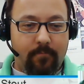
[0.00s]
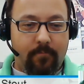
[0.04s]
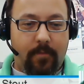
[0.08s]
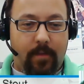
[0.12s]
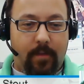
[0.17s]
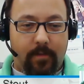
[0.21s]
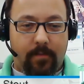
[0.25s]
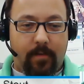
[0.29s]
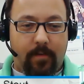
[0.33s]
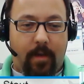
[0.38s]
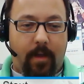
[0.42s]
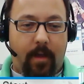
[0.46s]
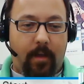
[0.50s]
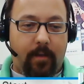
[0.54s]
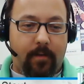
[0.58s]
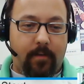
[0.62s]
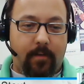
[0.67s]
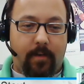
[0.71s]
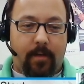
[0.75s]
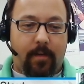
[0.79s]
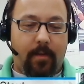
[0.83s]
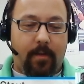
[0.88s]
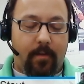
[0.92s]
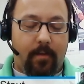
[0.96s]
intact,
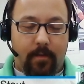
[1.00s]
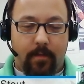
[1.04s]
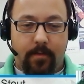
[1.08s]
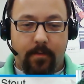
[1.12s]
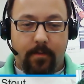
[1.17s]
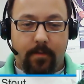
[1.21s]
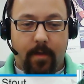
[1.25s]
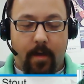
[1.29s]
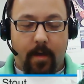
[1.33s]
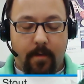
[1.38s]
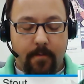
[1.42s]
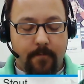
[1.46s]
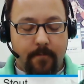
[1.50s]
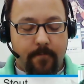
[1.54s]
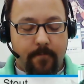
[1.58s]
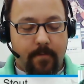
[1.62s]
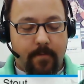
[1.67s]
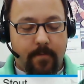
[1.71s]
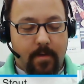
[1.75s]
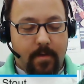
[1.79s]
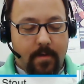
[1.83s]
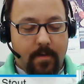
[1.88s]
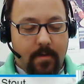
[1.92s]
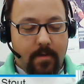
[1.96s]
and I either have
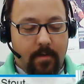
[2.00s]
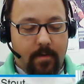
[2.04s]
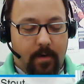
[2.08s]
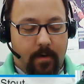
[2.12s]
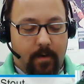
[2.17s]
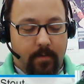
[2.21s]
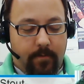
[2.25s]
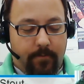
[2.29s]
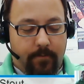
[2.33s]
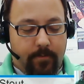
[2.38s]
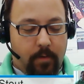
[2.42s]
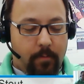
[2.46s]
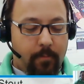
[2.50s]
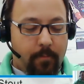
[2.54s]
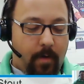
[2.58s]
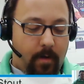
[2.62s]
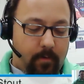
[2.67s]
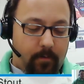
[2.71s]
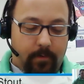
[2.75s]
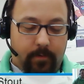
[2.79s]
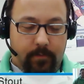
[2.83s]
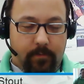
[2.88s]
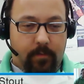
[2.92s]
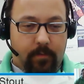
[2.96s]
the view
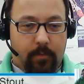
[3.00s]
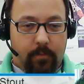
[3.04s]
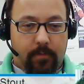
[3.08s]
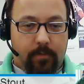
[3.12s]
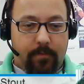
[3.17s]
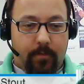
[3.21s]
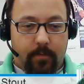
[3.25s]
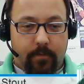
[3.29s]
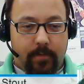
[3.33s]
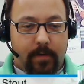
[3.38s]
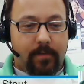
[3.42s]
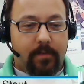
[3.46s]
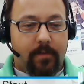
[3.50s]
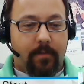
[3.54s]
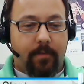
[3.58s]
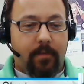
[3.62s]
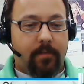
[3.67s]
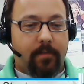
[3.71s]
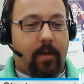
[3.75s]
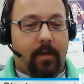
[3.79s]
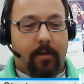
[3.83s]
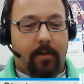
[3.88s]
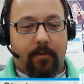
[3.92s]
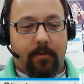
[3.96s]
model that's used for the rest of the
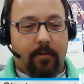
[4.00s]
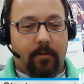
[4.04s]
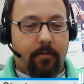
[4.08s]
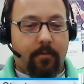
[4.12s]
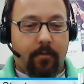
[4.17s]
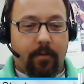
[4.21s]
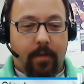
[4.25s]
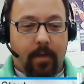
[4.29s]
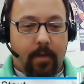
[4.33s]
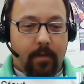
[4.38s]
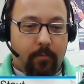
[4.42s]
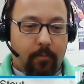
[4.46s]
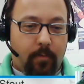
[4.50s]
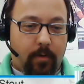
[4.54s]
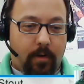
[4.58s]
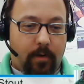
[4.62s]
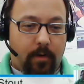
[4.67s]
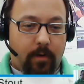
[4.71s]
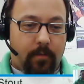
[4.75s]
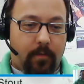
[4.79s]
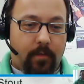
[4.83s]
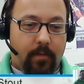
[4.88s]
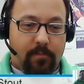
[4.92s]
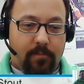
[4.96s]
site, or I'll create
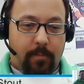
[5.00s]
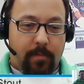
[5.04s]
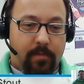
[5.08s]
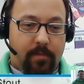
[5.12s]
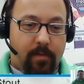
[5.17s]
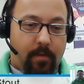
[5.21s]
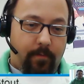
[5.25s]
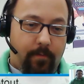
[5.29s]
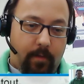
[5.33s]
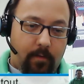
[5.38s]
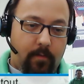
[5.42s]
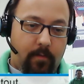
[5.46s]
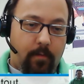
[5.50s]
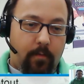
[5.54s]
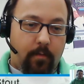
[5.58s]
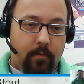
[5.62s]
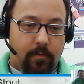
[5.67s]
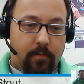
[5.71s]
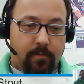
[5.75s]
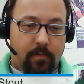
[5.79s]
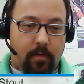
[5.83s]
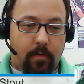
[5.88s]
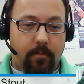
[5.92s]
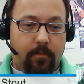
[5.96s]
one that's specific to
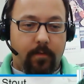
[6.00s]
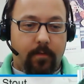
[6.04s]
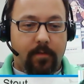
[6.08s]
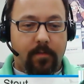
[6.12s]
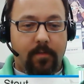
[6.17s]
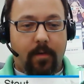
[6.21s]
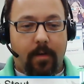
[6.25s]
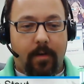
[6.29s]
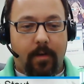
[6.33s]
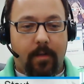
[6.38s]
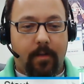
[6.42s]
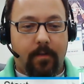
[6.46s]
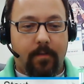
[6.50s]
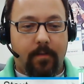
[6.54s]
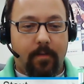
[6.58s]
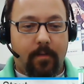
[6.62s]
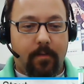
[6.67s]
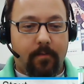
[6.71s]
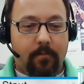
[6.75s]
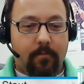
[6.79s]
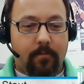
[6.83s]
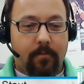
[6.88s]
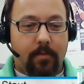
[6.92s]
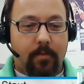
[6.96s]
the service that I need
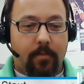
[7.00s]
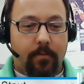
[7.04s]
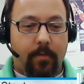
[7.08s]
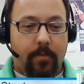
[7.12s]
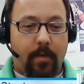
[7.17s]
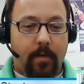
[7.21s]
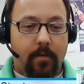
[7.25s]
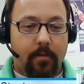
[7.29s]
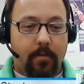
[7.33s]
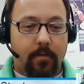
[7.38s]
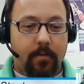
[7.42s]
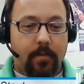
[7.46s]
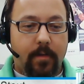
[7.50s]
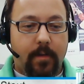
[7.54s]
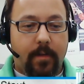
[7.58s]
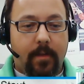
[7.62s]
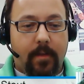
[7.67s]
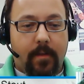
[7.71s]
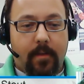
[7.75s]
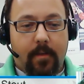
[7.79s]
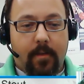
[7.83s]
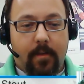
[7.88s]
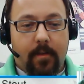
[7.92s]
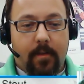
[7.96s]
to render,
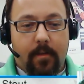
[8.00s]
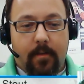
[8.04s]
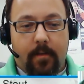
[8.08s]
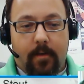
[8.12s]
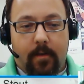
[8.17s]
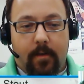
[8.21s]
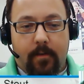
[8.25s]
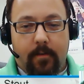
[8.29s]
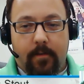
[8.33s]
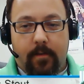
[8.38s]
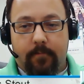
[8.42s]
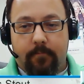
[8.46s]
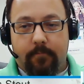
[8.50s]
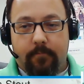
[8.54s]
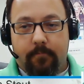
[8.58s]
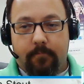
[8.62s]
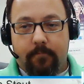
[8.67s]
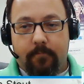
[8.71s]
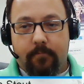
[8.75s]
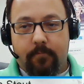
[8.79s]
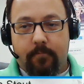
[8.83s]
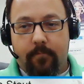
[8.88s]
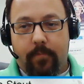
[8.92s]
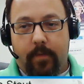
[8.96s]
and
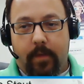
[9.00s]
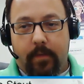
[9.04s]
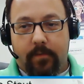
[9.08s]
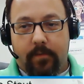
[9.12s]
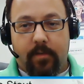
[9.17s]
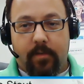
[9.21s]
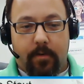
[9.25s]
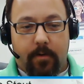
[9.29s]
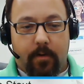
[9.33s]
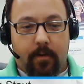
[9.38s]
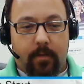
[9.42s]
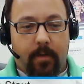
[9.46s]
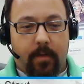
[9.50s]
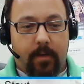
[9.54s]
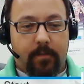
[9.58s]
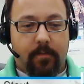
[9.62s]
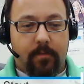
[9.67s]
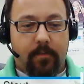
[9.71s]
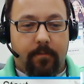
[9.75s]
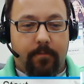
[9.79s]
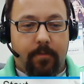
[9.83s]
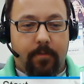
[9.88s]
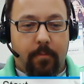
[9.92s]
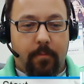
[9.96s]

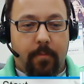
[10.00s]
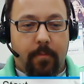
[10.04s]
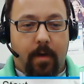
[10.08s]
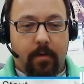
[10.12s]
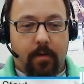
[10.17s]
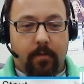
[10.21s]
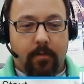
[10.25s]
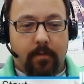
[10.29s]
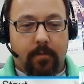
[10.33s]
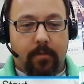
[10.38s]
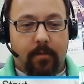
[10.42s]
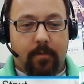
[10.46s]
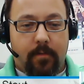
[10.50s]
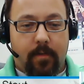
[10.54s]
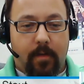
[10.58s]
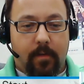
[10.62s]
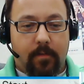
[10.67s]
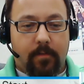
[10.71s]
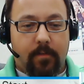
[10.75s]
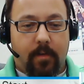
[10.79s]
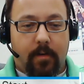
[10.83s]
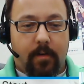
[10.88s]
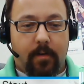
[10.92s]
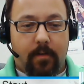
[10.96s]
serialize the view model into
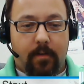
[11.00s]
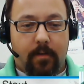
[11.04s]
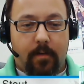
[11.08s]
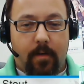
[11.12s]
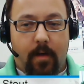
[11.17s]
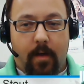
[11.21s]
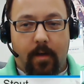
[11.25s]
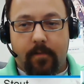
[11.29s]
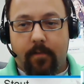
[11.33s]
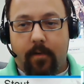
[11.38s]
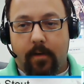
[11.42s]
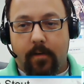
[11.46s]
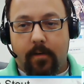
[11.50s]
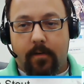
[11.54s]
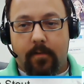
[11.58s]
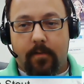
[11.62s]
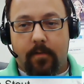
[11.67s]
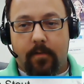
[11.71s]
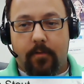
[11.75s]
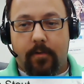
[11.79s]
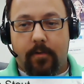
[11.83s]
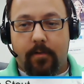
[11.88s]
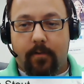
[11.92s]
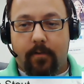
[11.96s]
JSON and not try to
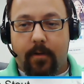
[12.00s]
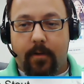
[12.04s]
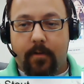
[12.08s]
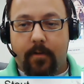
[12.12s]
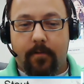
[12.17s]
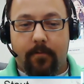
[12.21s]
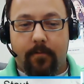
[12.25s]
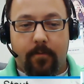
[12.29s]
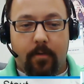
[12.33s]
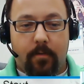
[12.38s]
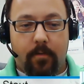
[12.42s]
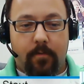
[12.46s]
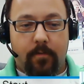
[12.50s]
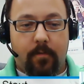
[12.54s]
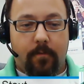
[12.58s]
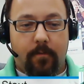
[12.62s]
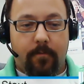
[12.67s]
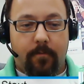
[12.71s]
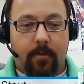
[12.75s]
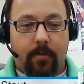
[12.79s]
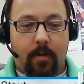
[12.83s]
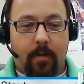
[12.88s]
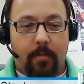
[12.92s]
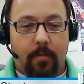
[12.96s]
do a direct conversion
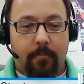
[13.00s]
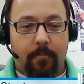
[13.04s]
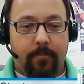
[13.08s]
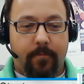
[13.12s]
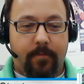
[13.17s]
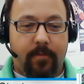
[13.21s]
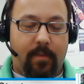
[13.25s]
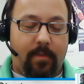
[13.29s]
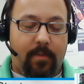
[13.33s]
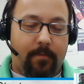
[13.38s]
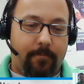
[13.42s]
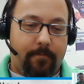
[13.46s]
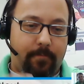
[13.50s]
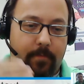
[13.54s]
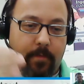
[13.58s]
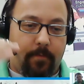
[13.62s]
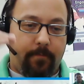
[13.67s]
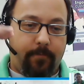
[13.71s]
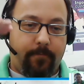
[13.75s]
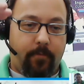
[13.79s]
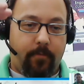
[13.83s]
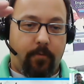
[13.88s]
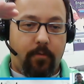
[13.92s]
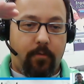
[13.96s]
from, say, the
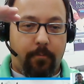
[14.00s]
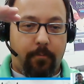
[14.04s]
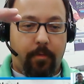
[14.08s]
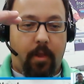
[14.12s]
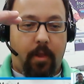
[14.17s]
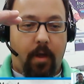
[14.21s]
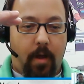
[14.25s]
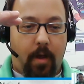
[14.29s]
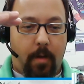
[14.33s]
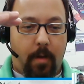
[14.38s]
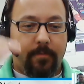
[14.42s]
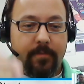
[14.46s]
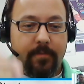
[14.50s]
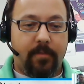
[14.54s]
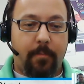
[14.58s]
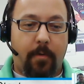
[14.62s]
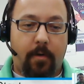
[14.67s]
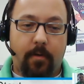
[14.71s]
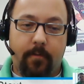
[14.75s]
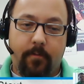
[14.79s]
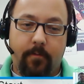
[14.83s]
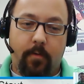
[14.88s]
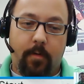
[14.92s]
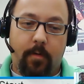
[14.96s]
full blob of
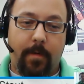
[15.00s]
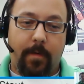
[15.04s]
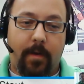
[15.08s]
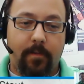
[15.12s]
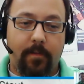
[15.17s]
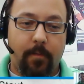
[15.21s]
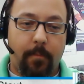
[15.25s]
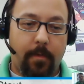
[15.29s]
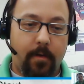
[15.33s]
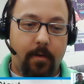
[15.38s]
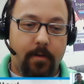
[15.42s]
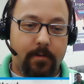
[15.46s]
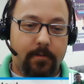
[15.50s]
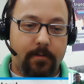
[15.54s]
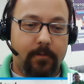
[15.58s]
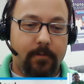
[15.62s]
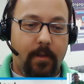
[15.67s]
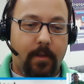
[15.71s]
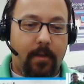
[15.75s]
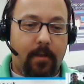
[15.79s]
SmartForm XML